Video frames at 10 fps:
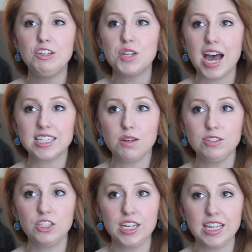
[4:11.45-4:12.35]
So as I
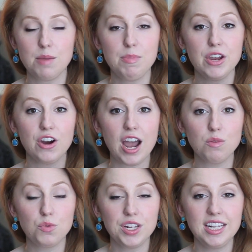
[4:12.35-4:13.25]
was looking in the mirror, I
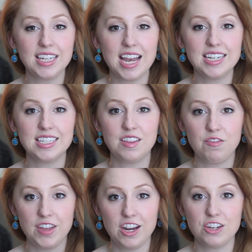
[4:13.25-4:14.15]
really liked the
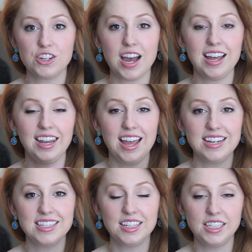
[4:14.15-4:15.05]
finish. I
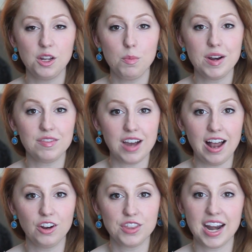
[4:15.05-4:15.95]
liked the little bit of
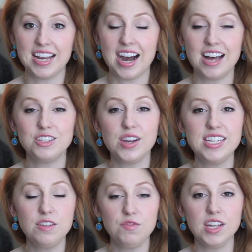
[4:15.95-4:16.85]
color that I got, so I
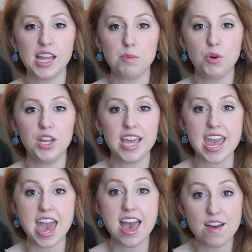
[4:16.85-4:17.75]
didn't feel like putting
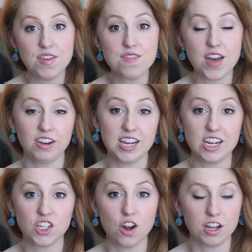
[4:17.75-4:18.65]
a heavy
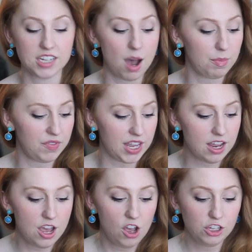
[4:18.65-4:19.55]
foundation on top of it.
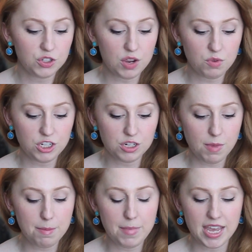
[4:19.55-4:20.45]
So I reached
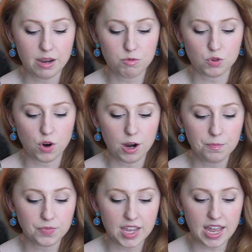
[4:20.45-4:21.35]
in my makeup
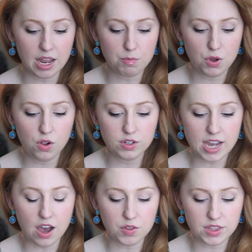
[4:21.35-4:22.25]
drawer and I pulled
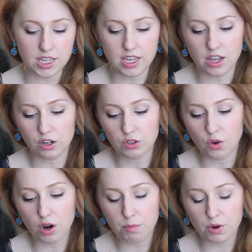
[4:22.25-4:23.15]
out the
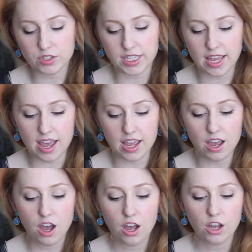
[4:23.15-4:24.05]
Laura
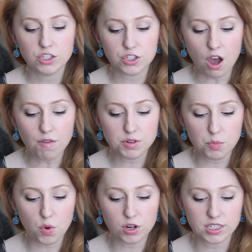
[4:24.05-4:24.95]
Mercier
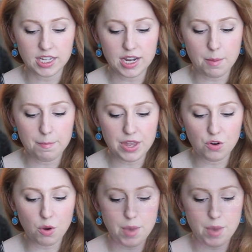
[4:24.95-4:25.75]
Soft Porcelain Mineral